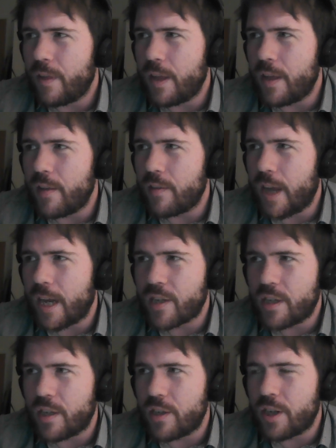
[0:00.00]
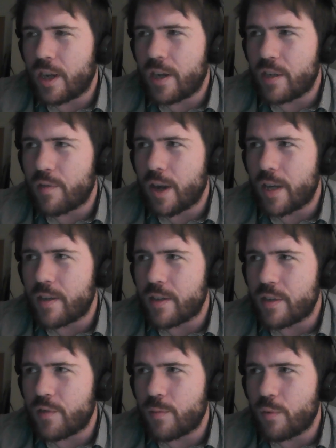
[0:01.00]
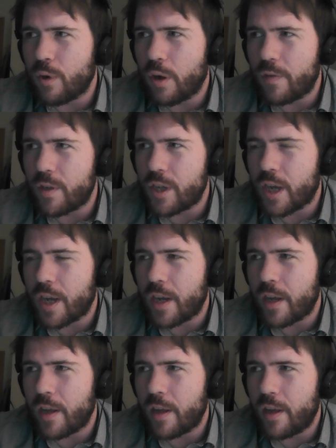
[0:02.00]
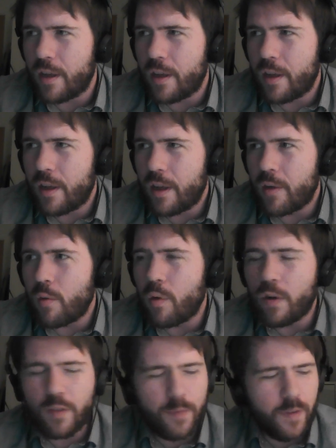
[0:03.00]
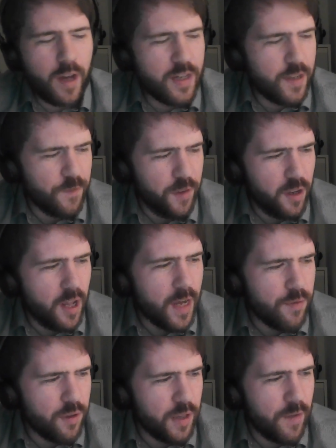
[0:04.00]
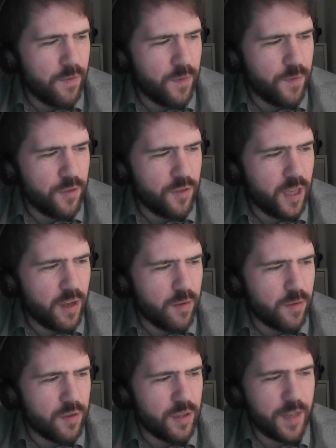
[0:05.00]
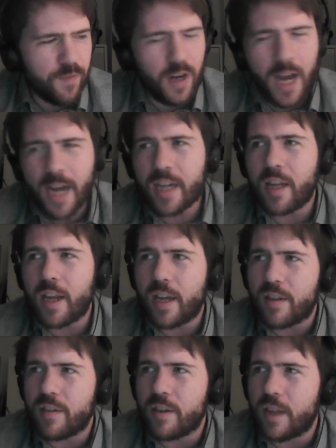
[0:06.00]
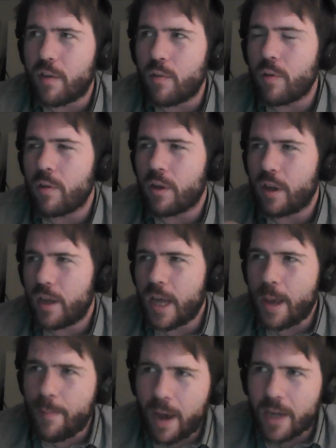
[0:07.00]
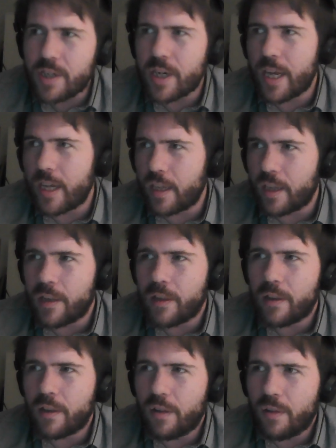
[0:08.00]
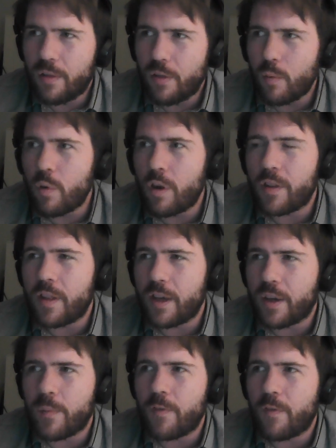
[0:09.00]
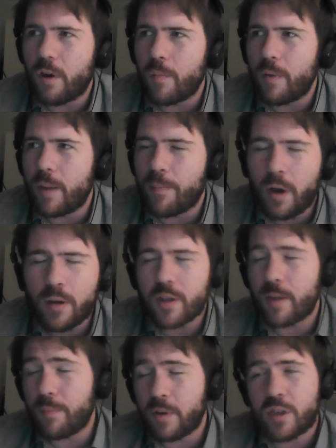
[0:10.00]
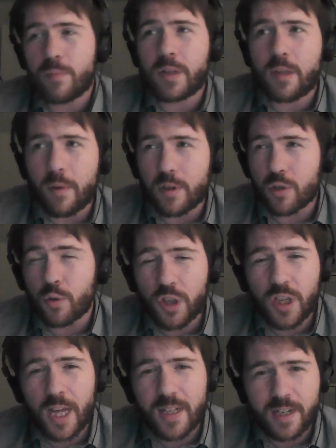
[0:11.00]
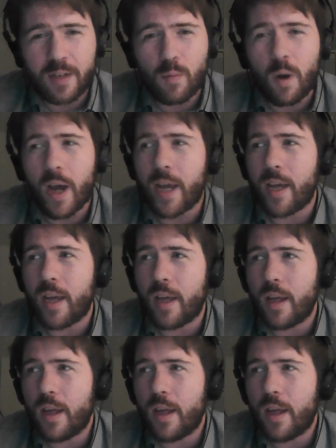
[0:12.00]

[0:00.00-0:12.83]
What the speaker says: these excellent Chinese writers from all over China, and all of them have had different lives and they have different skills and different accolades, and they're all imagining the world that they come from in possibly the most authentic way.